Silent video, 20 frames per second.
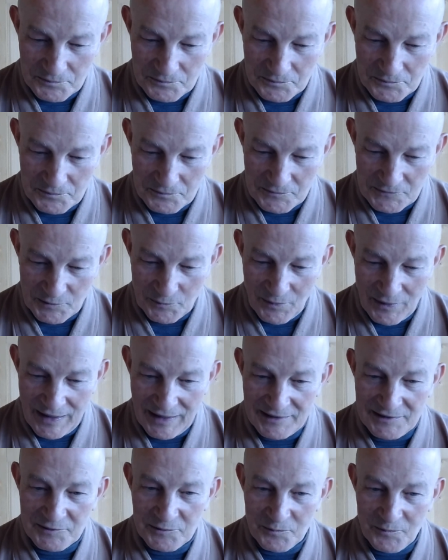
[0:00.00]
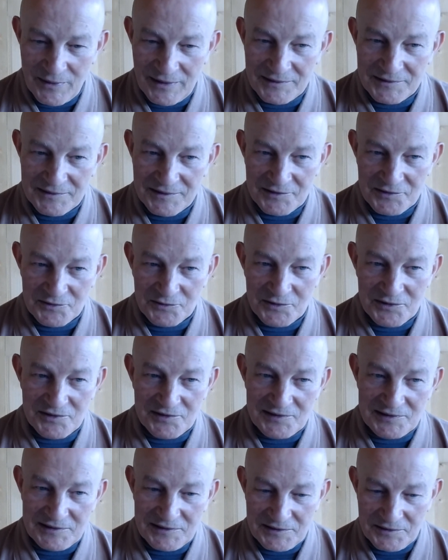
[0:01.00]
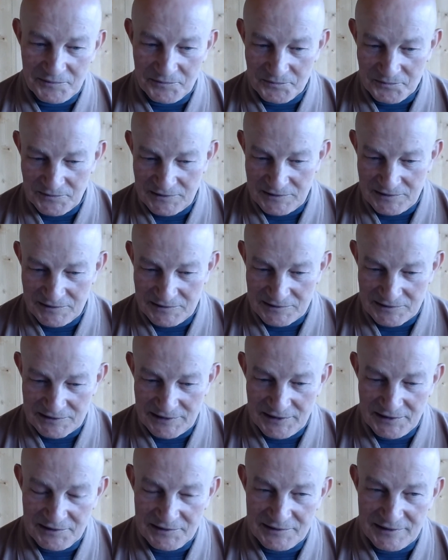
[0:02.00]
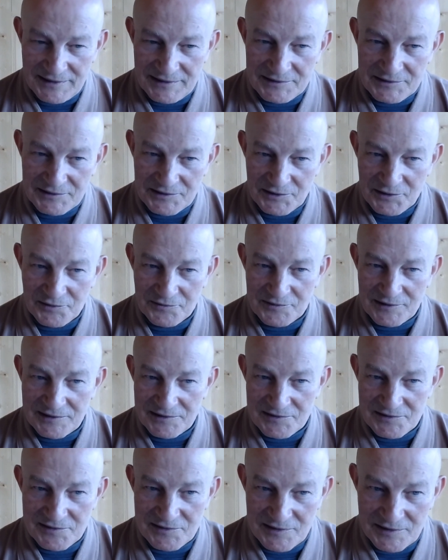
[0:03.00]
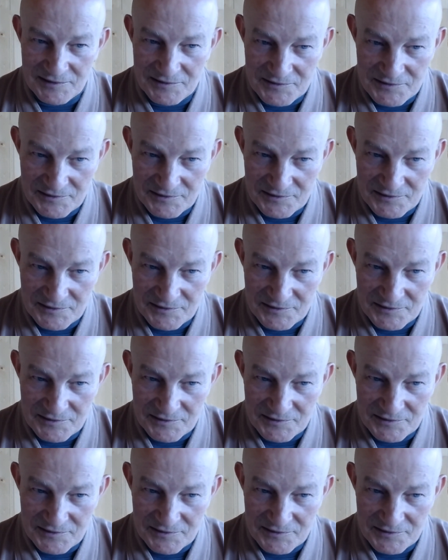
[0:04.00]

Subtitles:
The blind man does not see the real nature of existence.